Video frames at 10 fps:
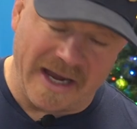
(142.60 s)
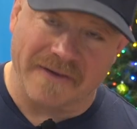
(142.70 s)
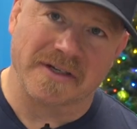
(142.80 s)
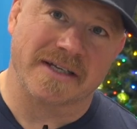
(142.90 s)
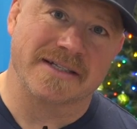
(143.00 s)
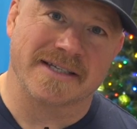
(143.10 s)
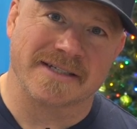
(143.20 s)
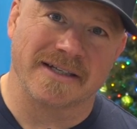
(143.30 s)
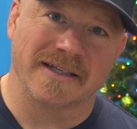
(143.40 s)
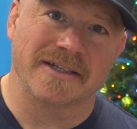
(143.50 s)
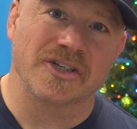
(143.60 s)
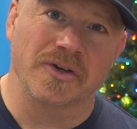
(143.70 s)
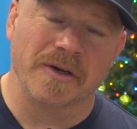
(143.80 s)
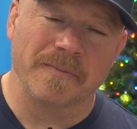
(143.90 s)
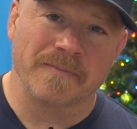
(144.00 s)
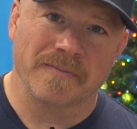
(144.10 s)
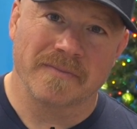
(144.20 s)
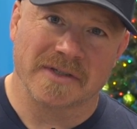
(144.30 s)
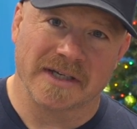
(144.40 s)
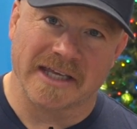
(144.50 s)
have to consistently tune them
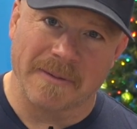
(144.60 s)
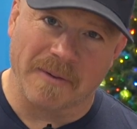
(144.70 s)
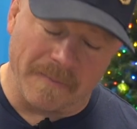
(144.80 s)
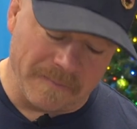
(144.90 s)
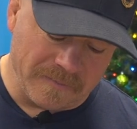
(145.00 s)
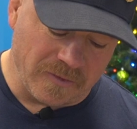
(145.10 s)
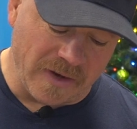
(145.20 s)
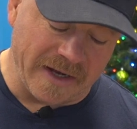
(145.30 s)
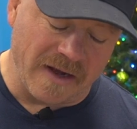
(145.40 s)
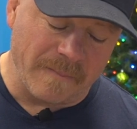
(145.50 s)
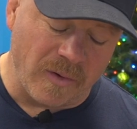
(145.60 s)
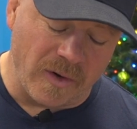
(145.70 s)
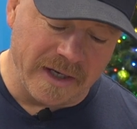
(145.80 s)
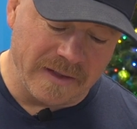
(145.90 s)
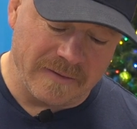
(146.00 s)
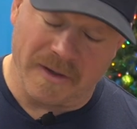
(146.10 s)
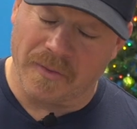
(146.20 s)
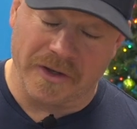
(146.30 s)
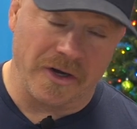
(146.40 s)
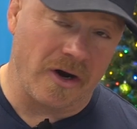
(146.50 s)
to keep them right on point, but
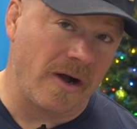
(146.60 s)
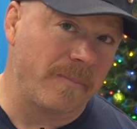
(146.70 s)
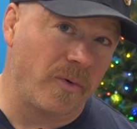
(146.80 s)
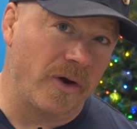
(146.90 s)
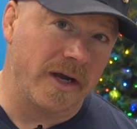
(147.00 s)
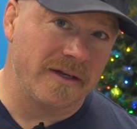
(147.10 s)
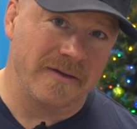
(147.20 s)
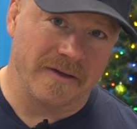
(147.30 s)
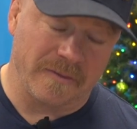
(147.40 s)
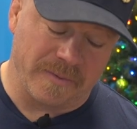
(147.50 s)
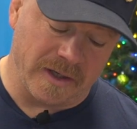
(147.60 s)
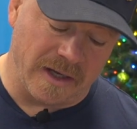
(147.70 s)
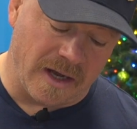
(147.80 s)
when they're on point, they're pretty